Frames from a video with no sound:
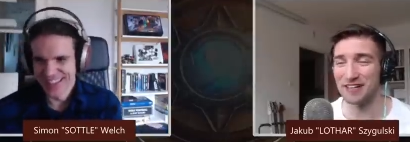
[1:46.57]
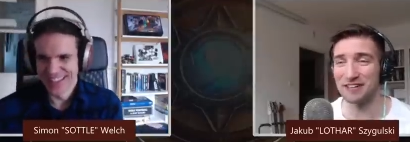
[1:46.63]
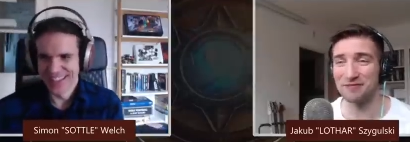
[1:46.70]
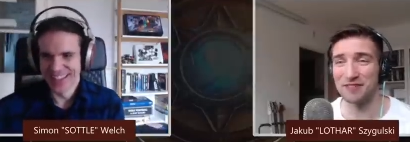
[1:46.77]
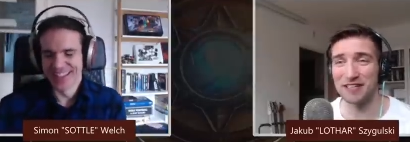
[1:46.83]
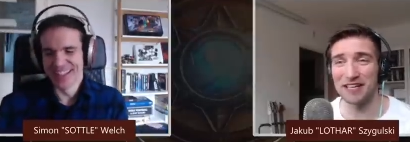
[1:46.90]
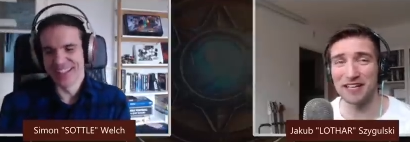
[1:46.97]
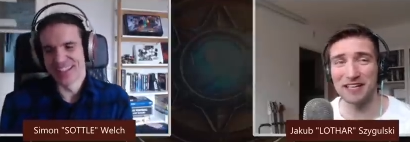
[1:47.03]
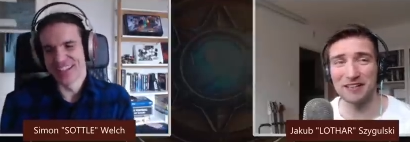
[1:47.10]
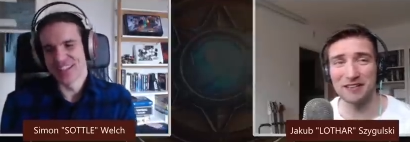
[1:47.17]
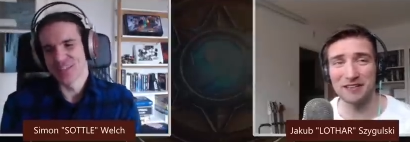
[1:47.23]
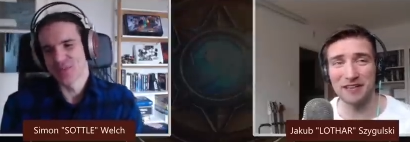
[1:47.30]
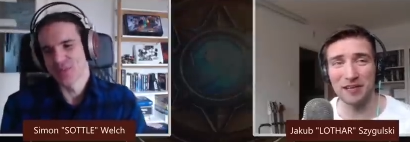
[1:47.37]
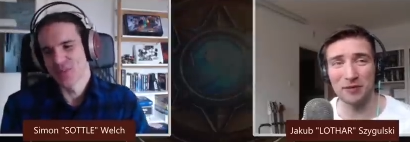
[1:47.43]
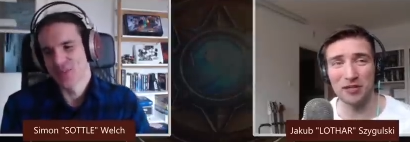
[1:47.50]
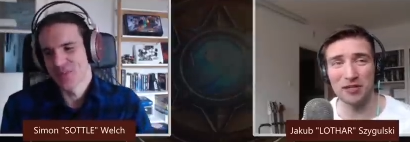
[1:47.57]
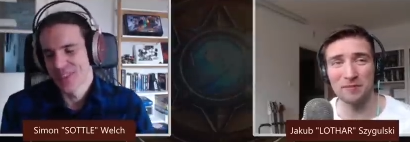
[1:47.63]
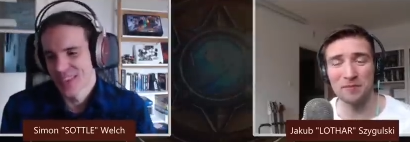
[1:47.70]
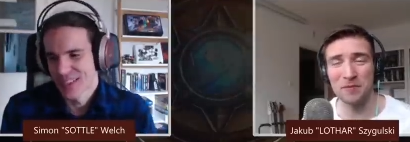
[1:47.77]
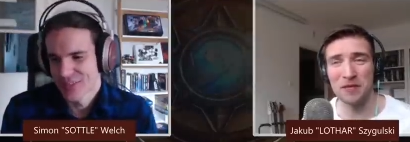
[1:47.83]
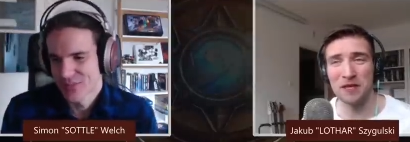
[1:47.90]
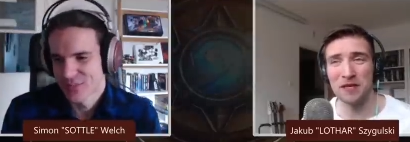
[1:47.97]
Speaker 1: uh, but but I I
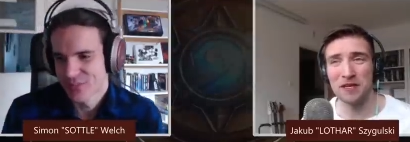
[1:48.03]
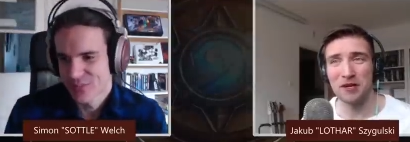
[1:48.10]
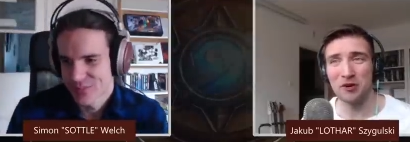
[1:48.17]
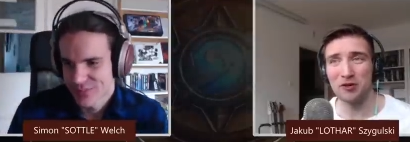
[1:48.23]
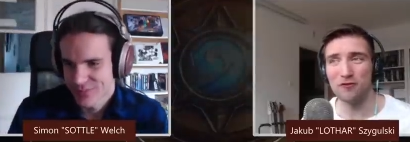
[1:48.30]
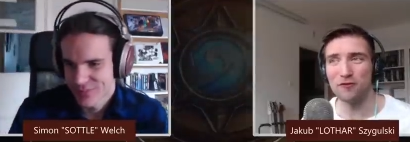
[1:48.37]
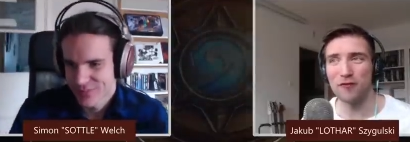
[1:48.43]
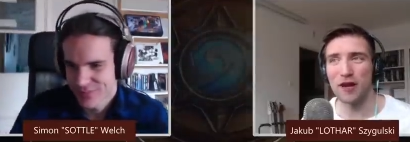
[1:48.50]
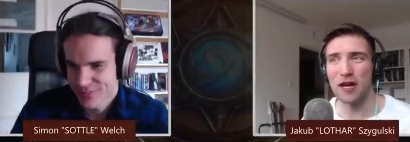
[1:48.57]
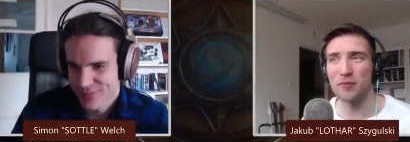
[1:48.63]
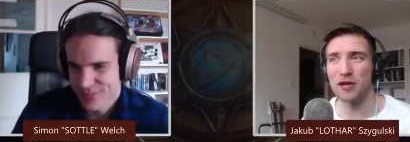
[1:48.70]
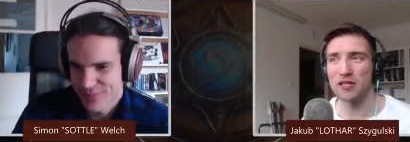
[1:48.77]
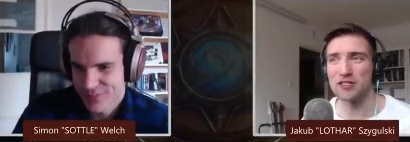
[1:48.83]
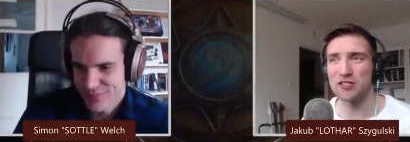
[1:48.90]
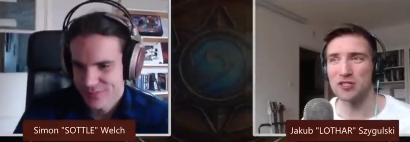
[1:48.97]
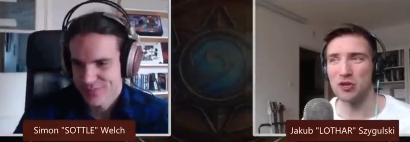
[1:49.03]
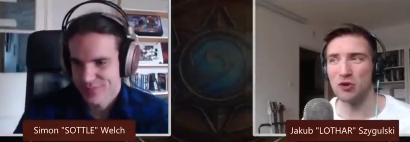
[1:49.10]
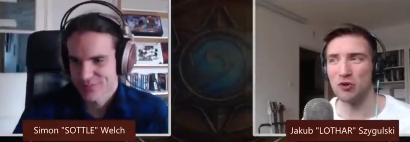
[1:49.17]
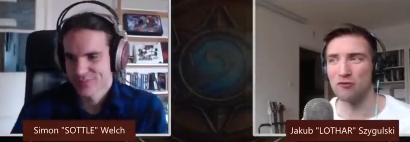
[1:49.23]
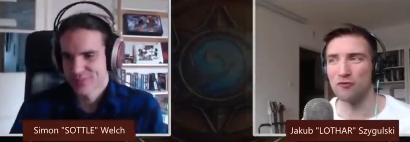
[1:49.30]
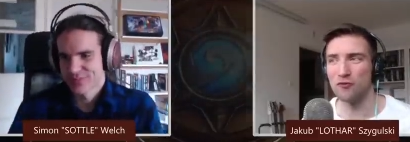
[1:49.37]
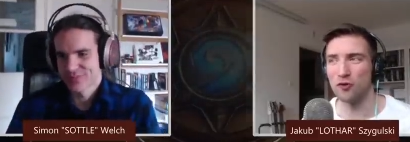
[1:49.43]
mean, only Firebat is
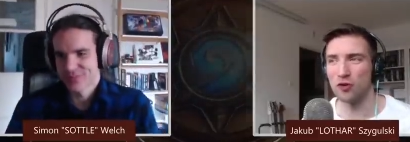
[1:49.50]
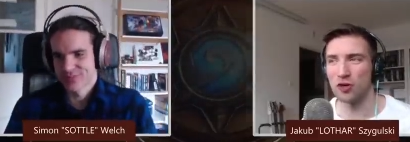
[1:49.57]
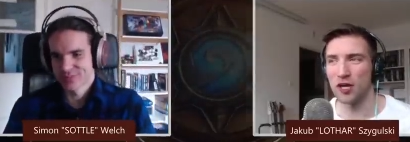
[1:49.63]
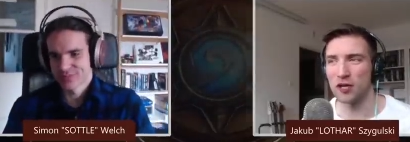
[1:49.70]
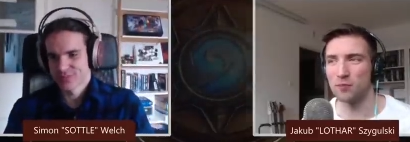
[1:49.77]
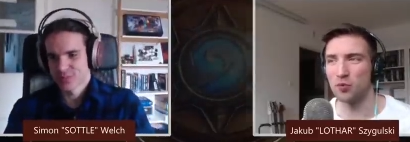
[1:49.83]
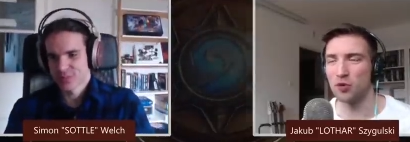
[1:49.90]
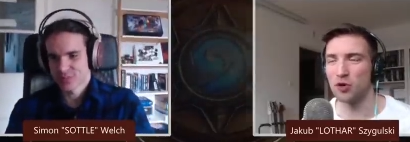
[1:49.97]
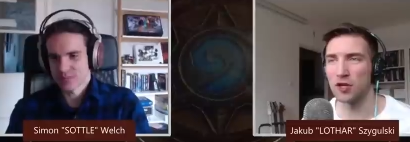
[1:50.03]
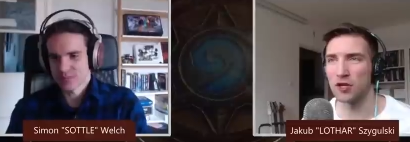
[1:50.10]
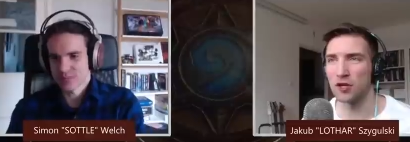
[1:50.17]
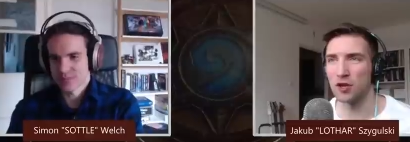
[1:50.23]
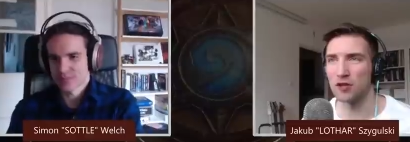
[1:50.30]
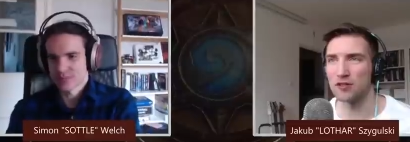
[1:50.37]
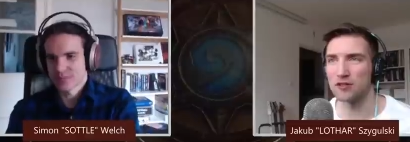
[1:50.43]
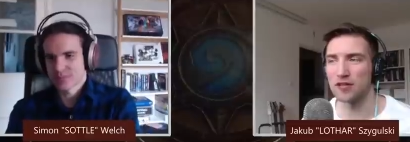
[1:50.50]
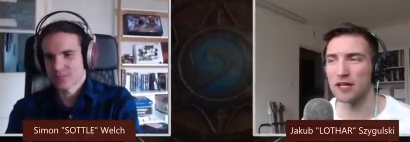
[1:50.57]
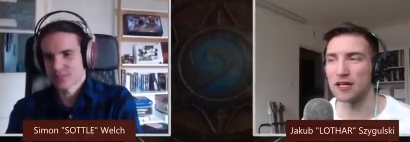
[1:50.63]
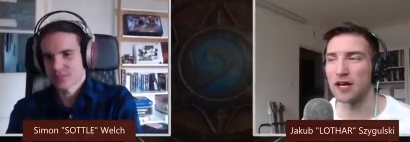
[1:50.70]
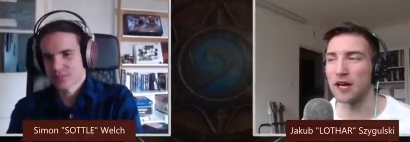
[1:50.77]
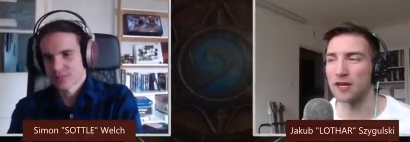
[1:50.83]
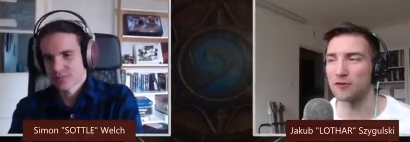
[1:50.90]
known for like pulling
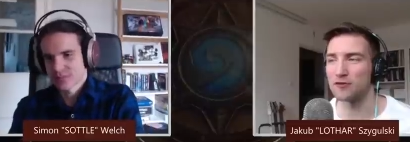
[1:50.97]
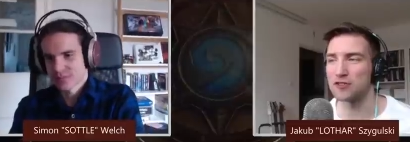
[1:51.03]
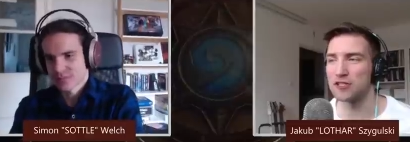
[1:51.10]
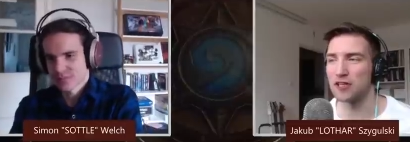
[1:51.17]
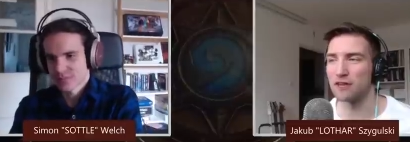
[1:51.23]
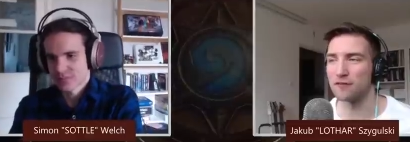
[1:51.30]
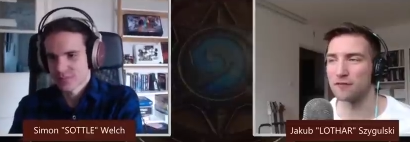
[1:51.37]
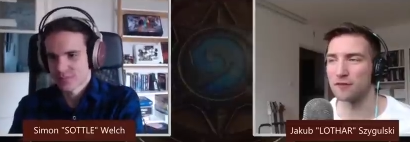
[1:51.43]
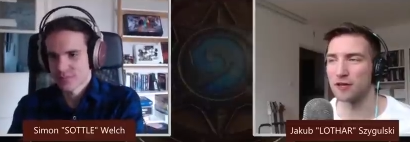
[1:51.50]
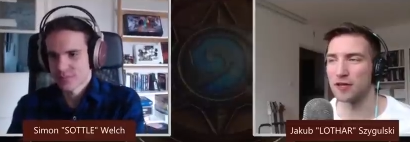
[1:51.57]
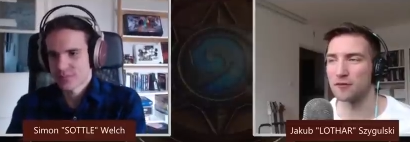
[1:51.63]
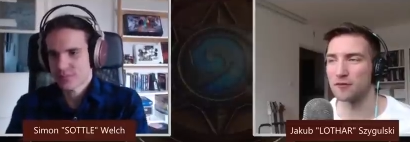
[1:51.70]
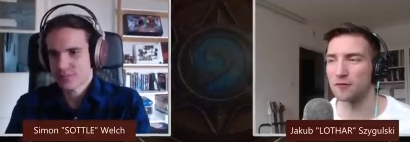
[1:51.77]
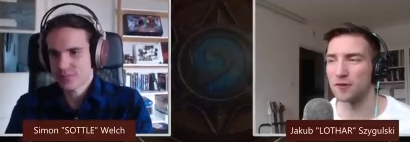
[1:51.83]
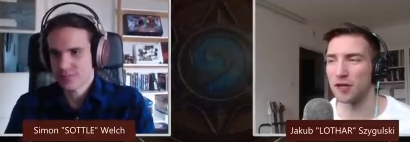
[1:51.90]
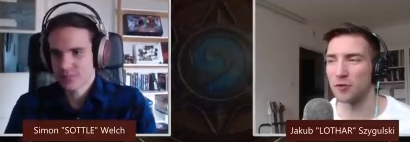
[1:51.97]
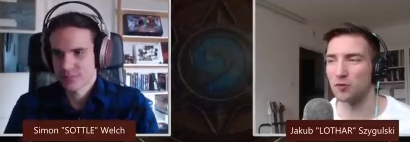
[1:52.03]
that kind of stuff, right?